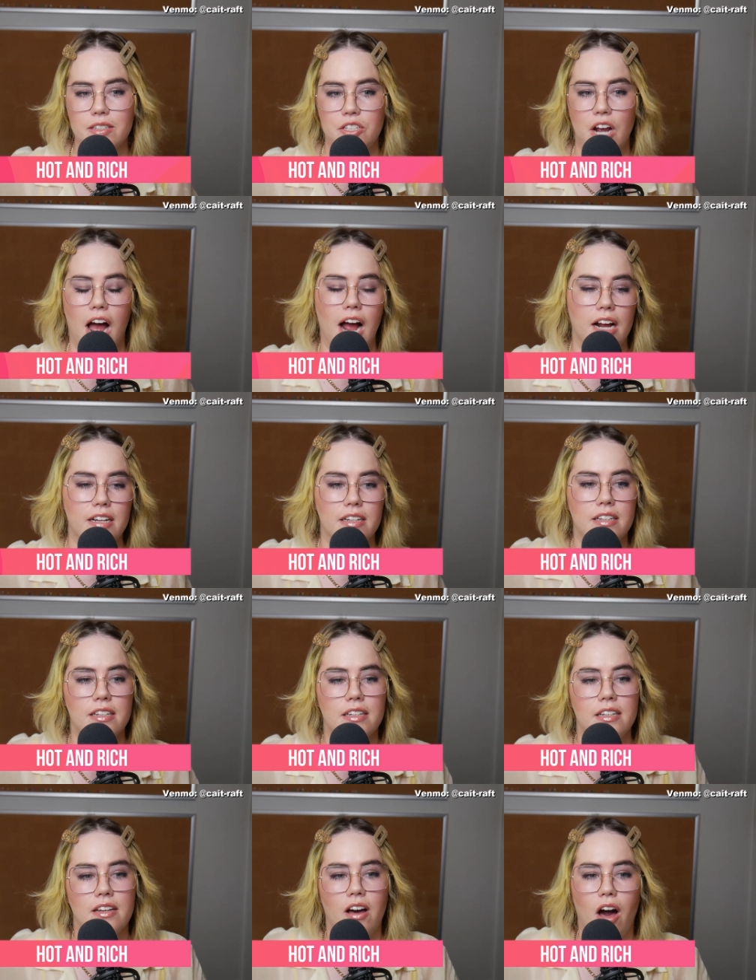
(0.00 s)
Jack,
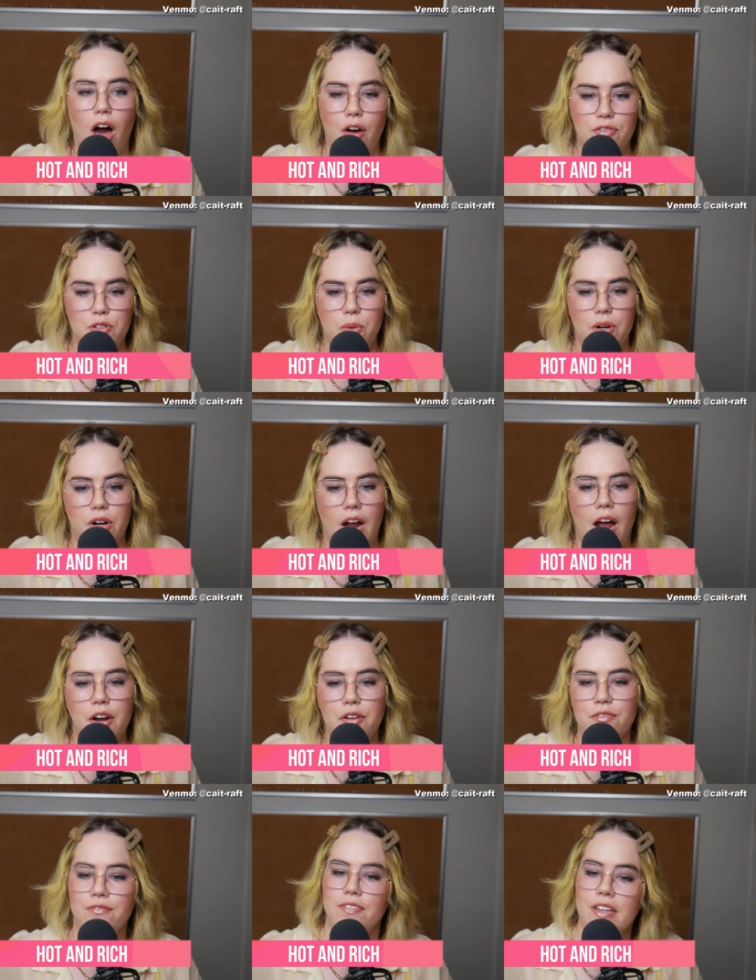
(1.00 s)
off Twitter. How
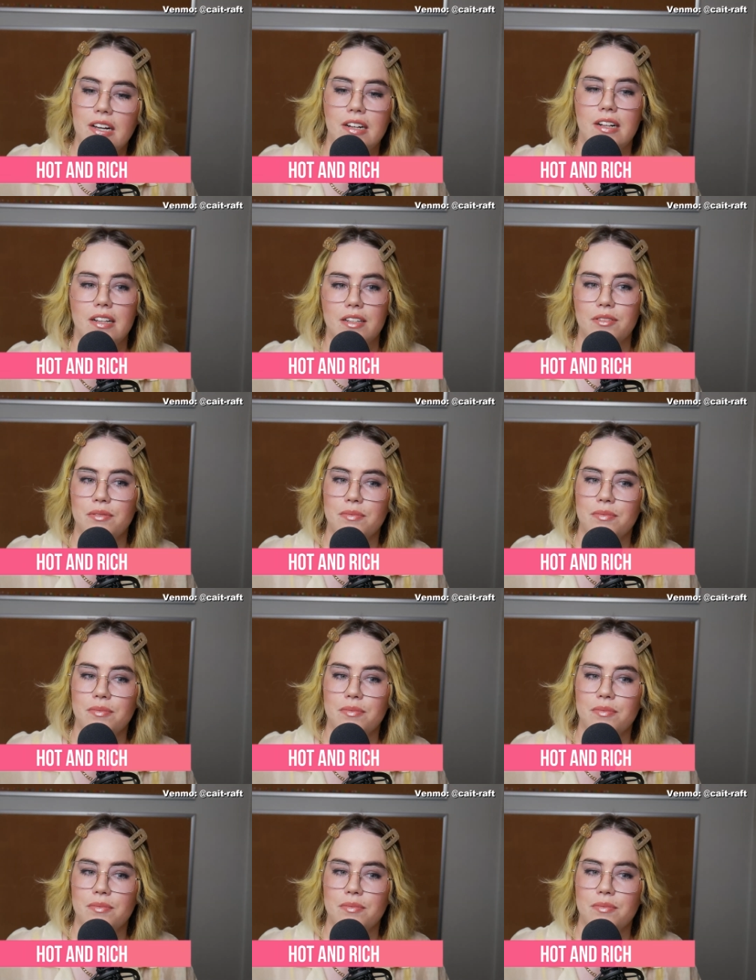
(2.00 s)
do you feel?